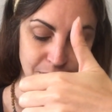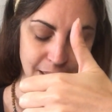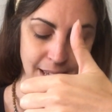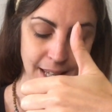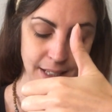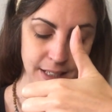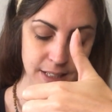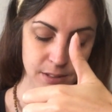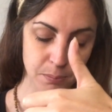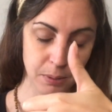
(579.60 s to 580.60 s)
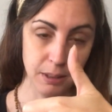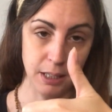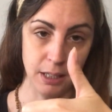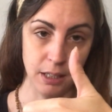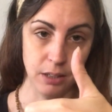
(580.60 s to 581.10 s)
and it is
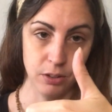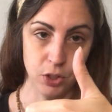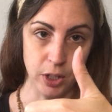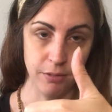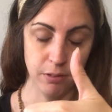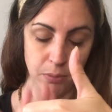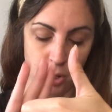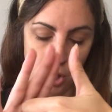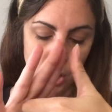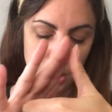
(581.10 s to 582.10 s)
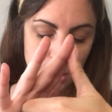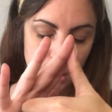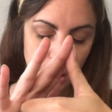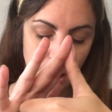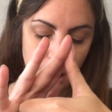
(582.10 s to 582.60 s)
bleeding straight from the heart.
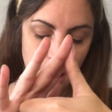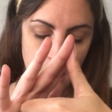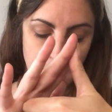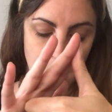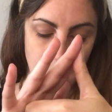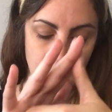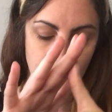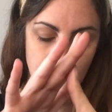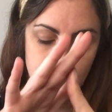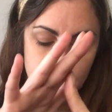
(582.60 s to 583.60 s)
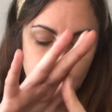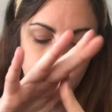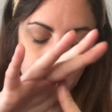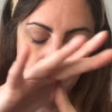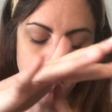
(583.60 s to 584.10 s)
And
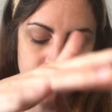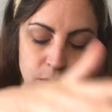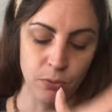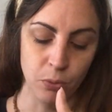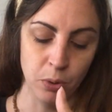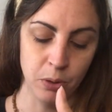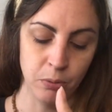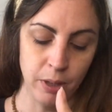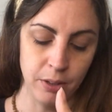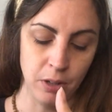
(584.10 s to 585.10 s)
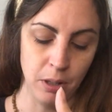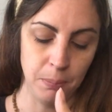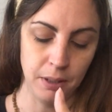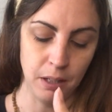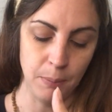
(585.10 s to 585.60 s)
you have this royal red
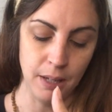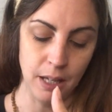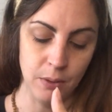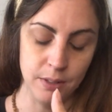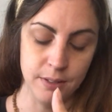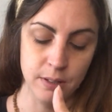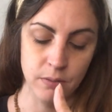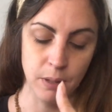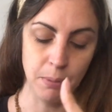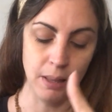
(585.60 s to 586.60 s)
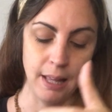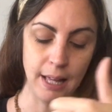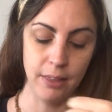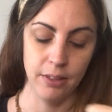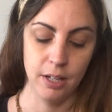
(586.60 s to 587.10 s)
carpet coming out, and Sylvia
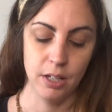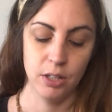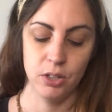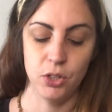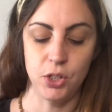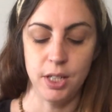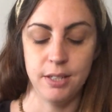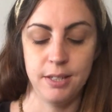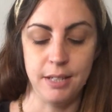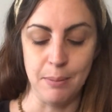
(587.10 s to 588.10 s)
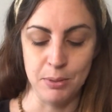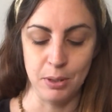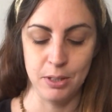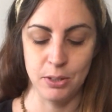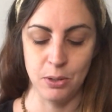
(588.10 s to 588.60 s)
Plath, she steps
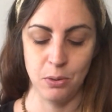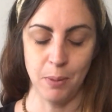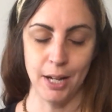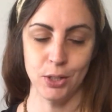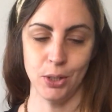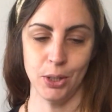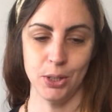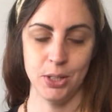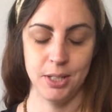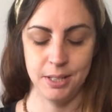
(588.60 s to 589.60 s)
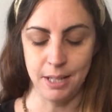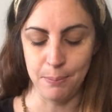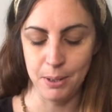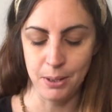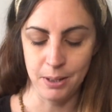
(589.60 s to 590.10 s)
on it. So you imagine her
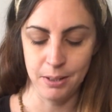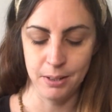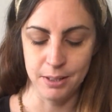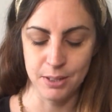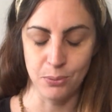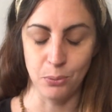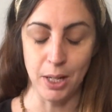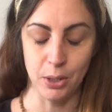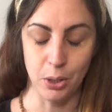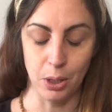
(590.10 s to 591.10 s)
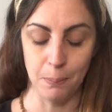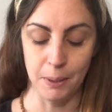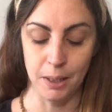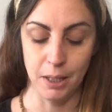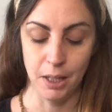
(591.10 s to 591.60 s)
stepping on this red
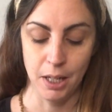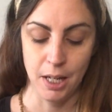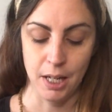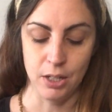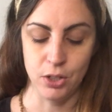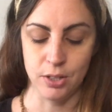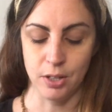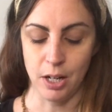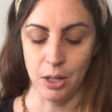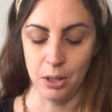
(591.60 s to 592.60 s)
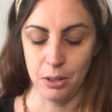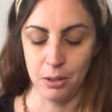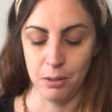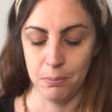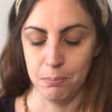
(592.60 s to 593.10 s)
carpet, and she's got
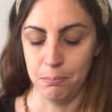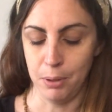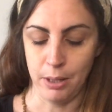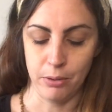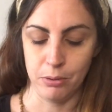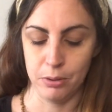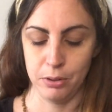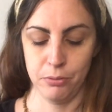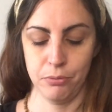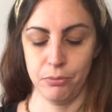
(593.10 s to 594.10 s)
her bottle of,